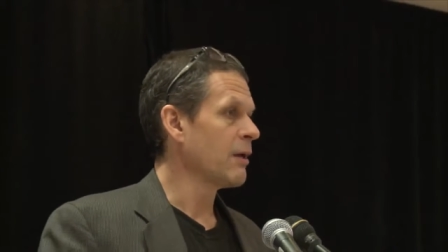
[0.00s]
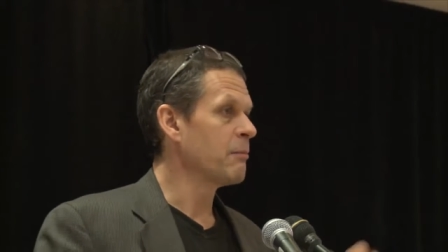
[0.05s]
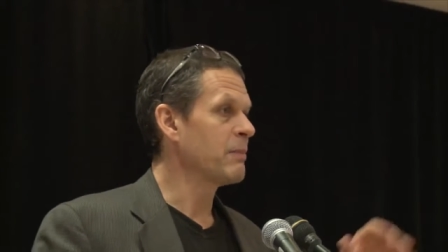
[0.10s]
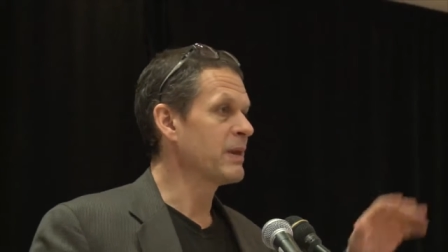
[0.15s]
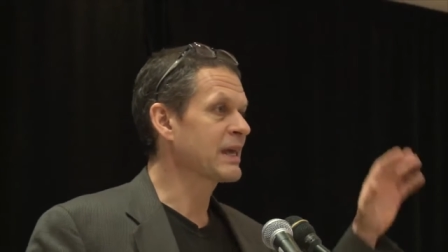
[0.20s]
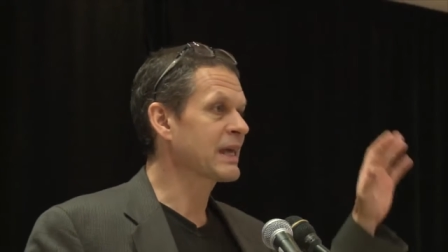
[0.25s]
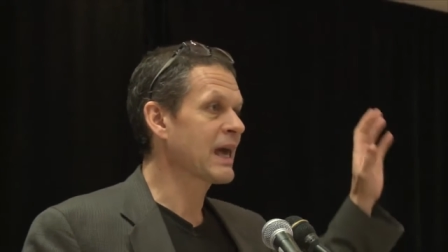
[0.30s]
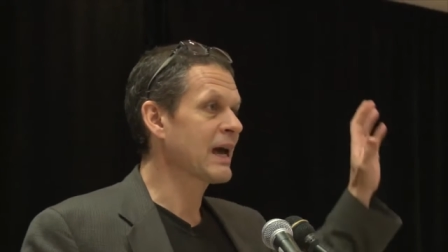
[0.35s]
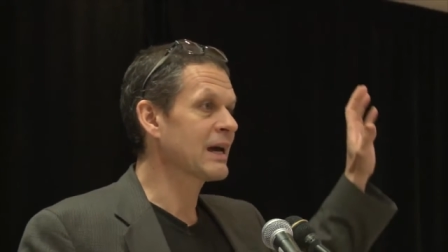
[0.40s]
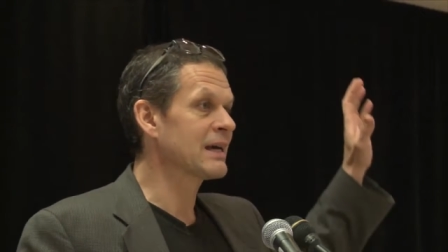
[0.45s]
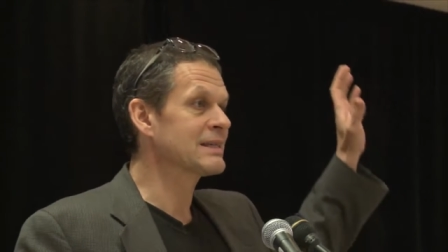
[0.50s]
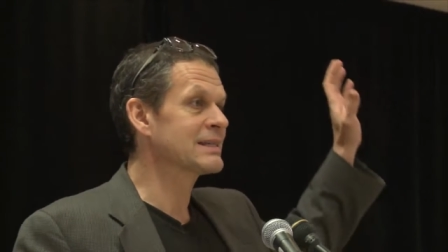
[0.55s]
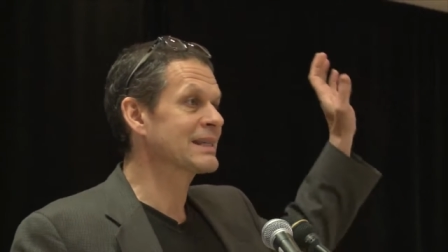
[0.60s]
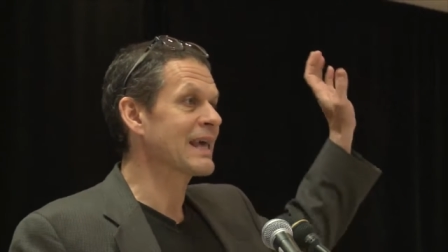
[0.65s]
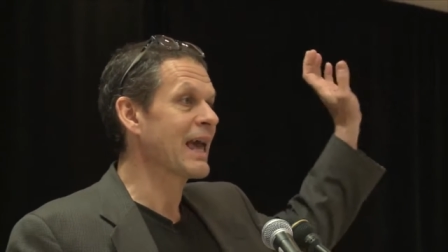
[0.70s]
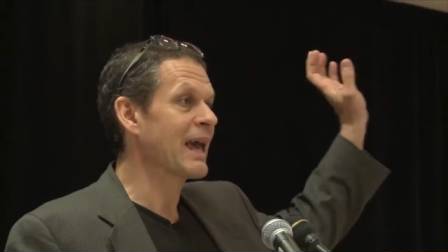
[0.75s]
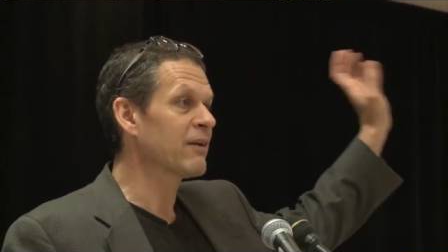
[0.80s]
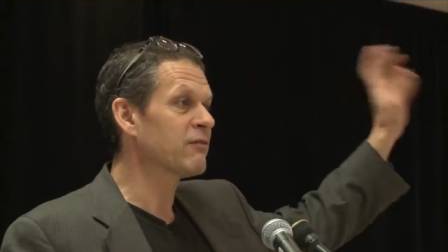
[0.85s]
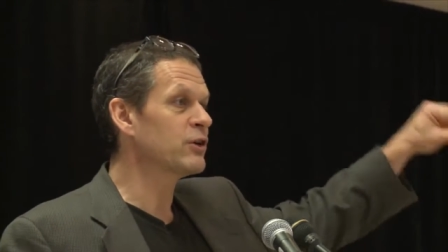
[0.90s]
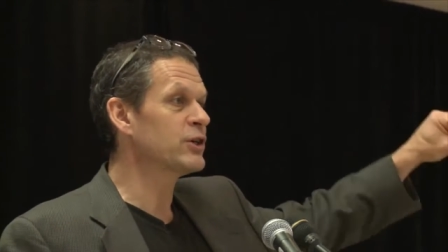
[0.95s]
Because
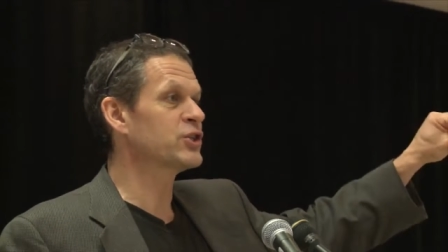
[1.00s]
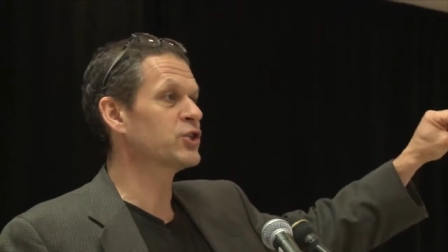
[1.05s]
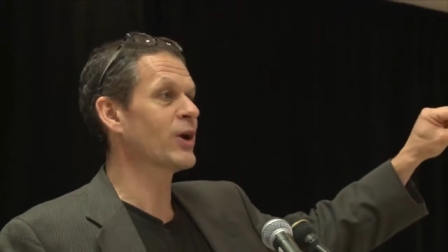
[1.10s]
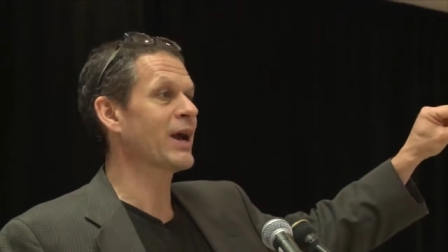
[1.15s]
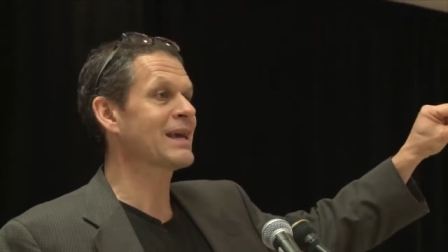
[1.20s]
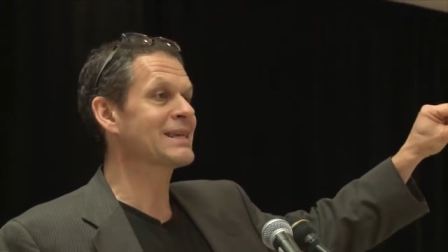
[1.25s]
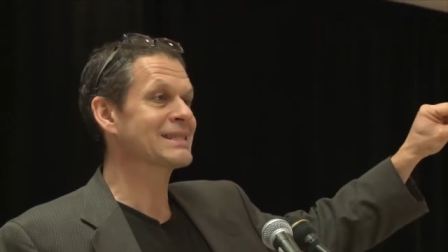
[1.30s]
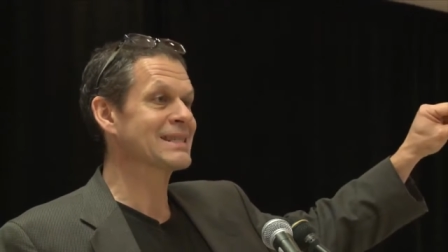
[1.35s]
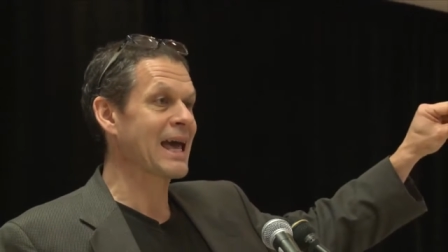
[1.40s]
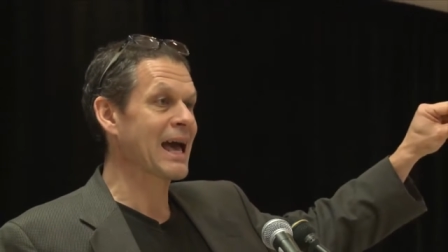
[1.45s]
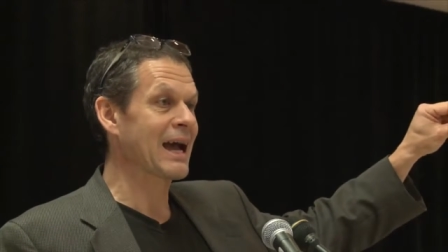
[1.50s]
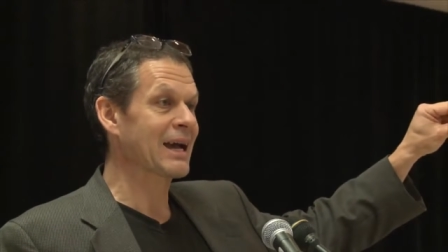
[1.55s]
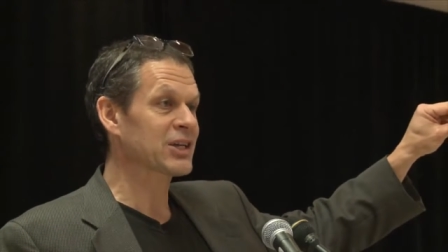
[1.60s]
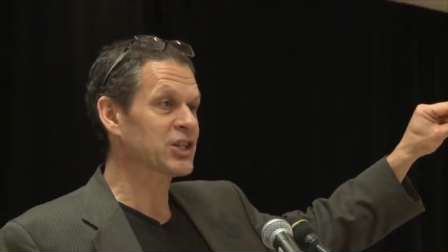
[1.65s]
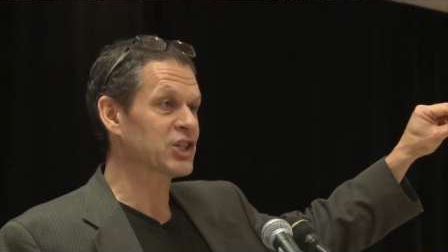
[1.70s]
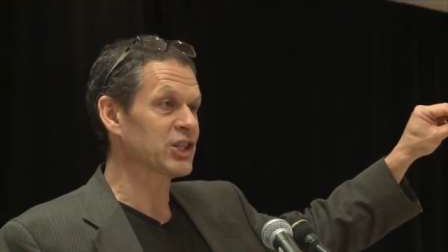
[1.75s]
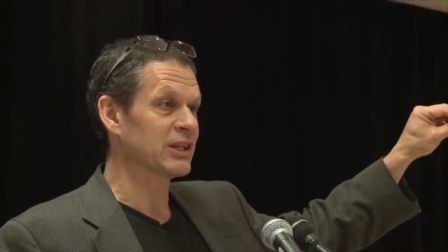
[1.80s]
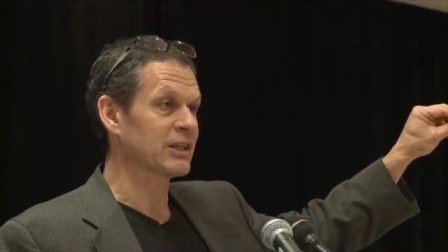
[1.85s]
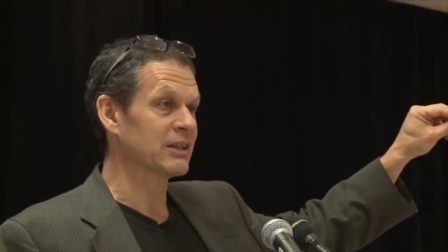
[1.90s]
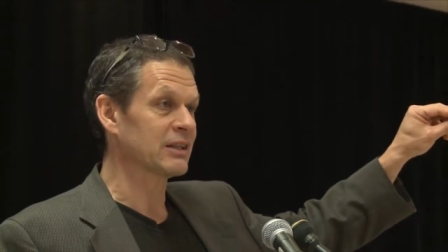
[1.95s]
every
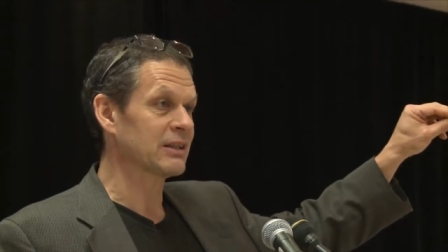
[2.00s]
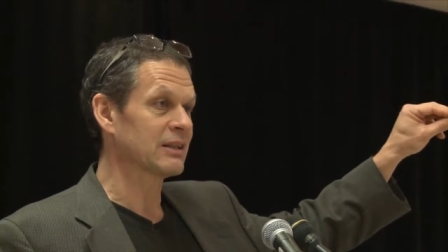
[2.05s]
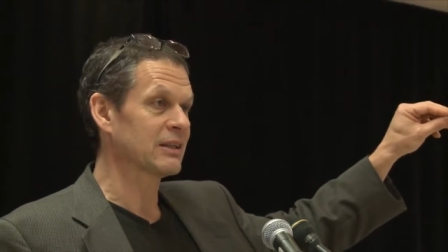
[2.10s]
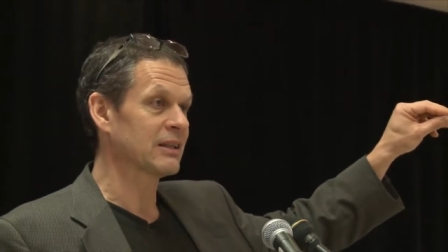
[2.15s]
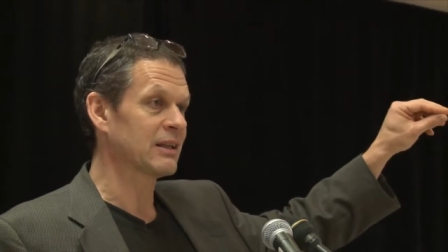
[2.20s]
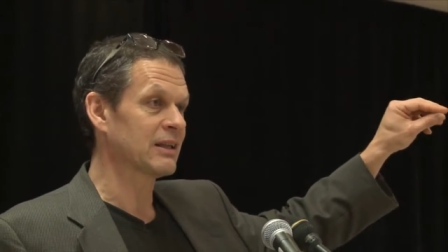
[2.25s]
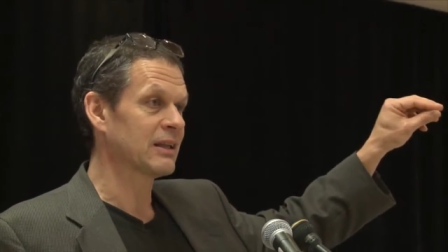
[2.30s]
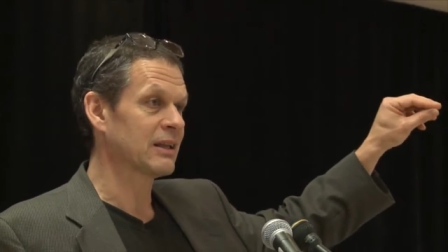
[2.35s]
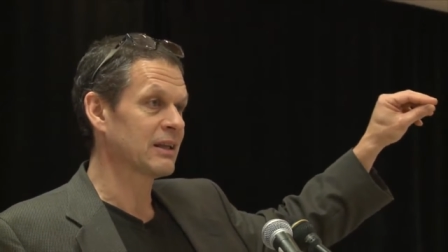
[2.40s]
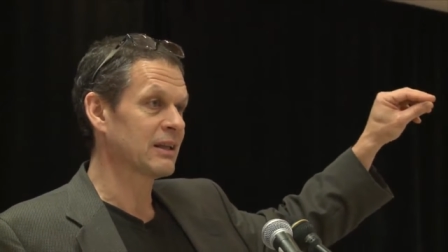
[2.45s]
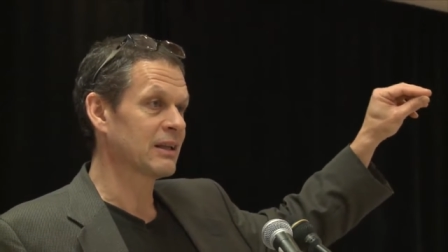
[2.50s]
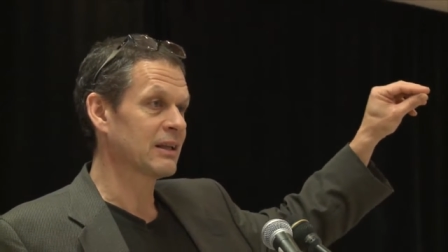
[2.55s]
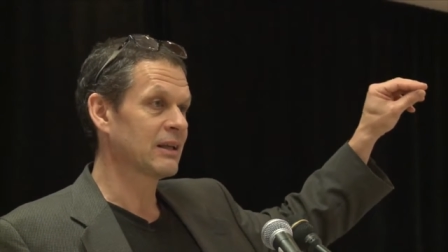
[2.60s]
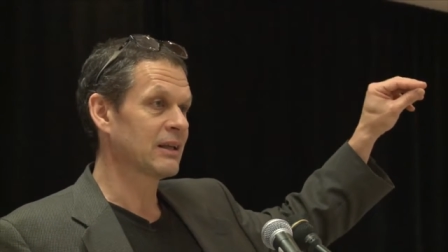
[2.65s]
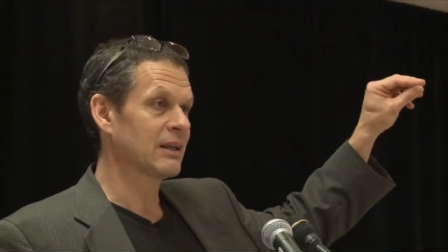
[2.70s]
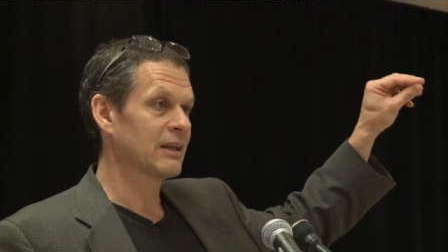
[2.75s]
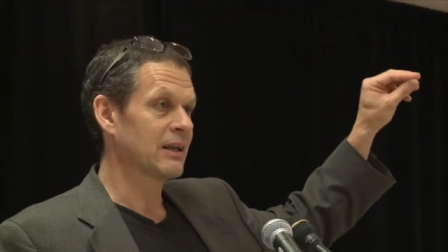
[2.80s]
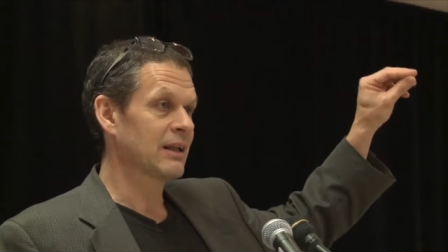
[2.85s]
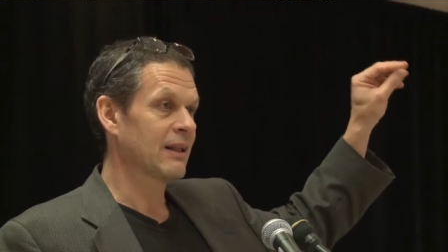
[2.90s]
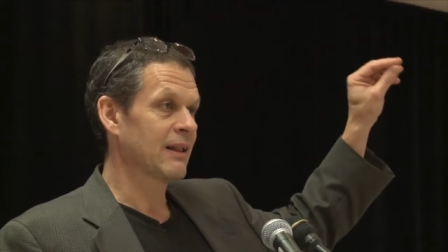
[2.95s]
transaction
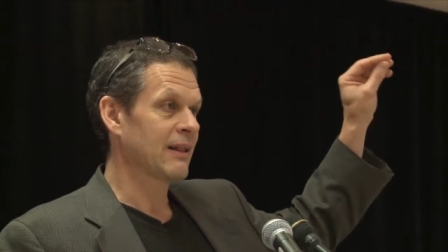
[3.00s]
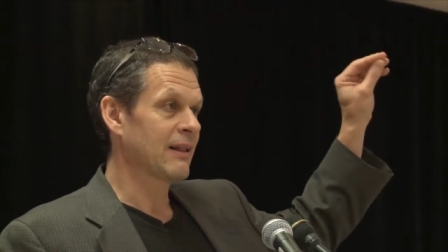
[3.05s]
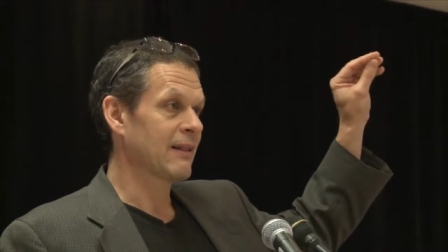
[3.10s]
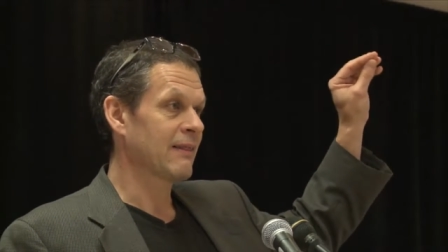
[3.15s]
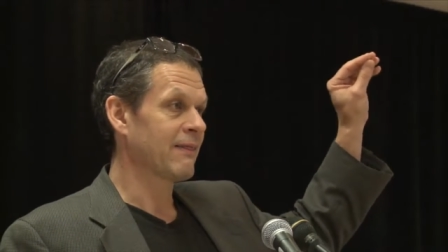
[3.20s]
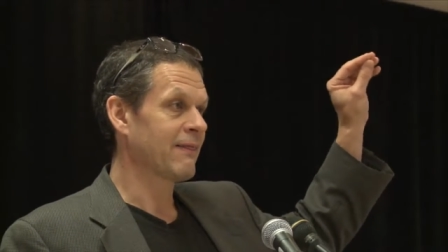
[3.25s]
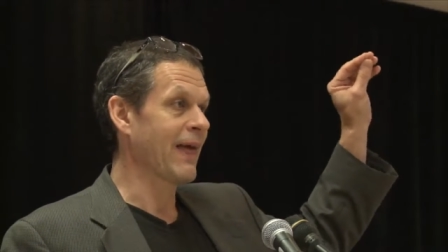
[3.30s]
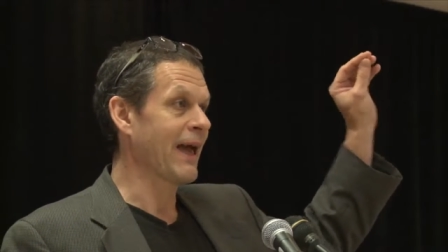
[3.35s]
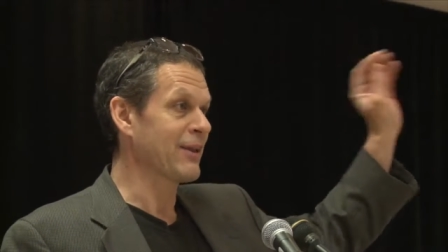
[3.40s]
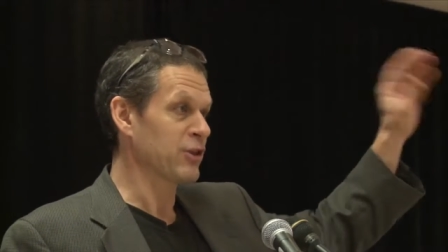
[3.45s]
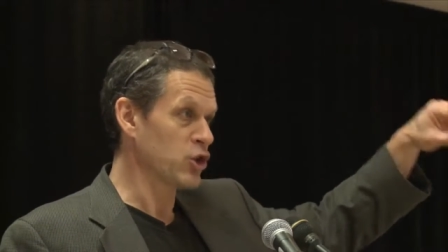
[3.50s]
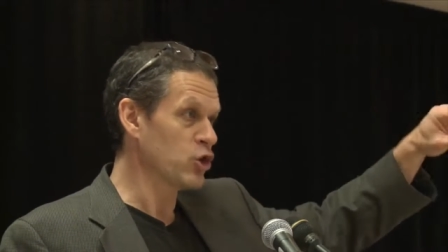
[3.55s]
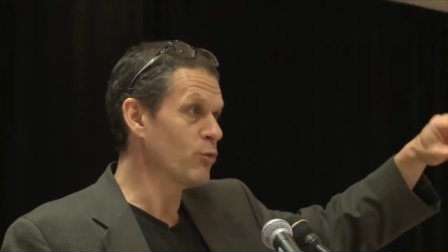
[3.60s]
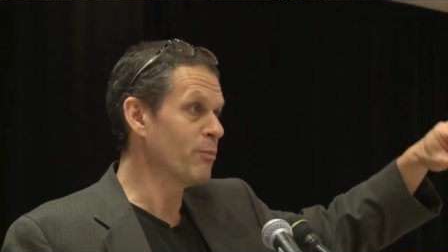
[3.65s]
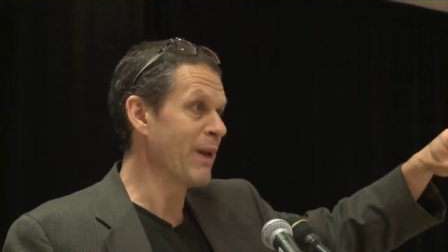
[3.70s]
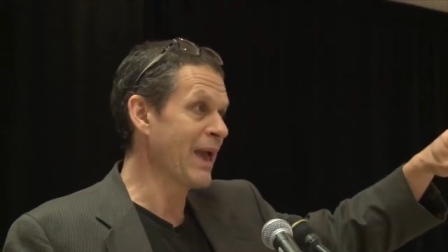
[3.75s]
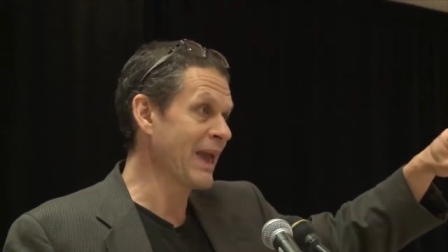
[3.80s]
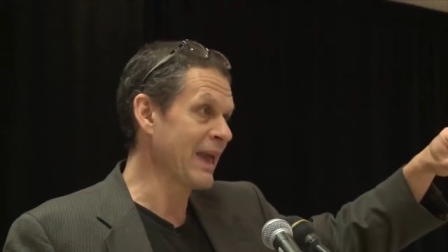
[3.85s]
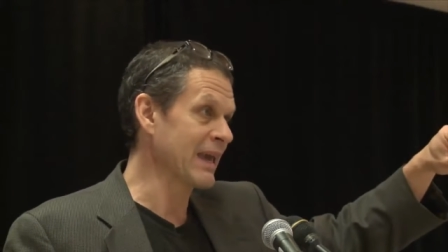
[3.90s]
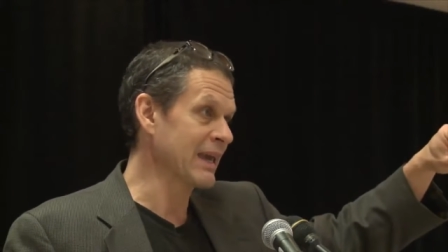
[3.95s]
that you
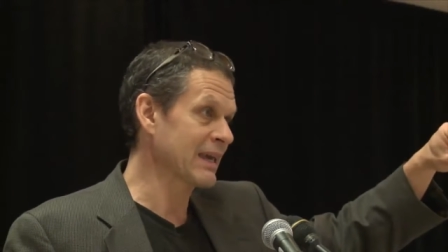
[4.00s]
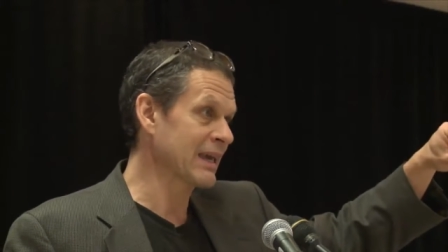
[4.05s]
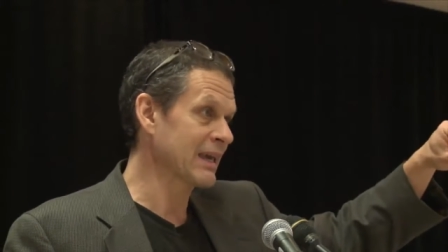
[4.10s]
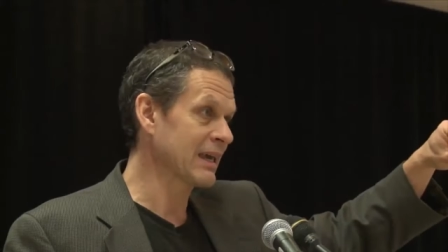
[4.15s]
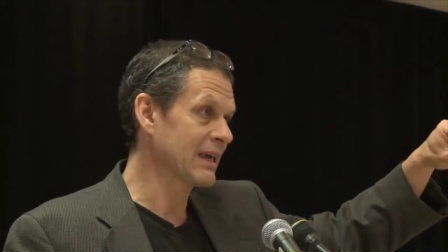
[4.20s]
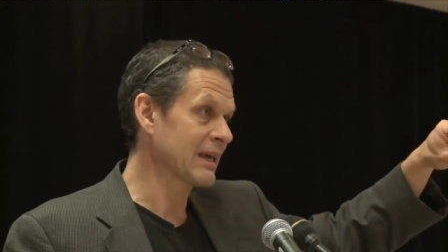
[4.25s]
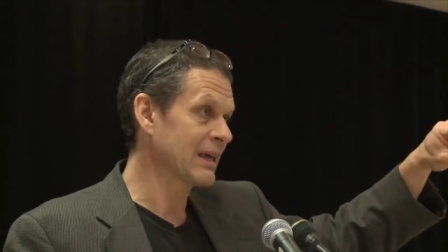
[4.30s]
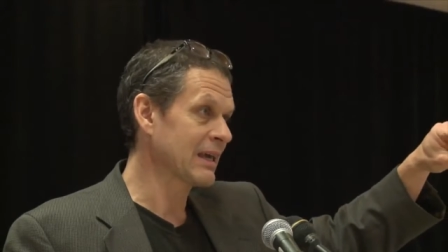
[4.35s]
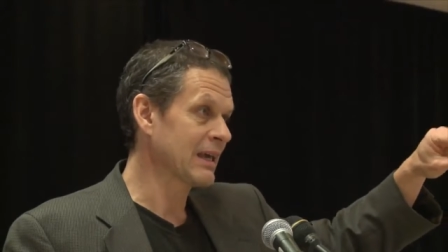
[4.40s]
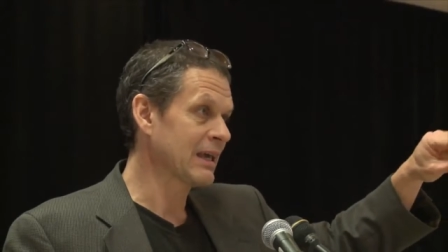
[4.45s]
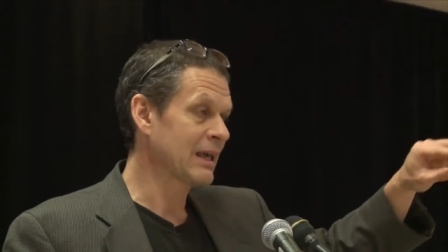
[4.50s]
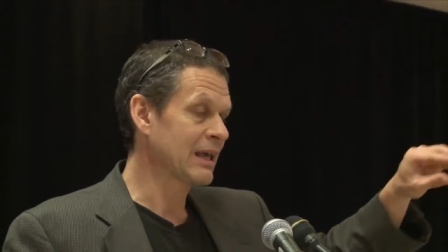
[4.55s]
make,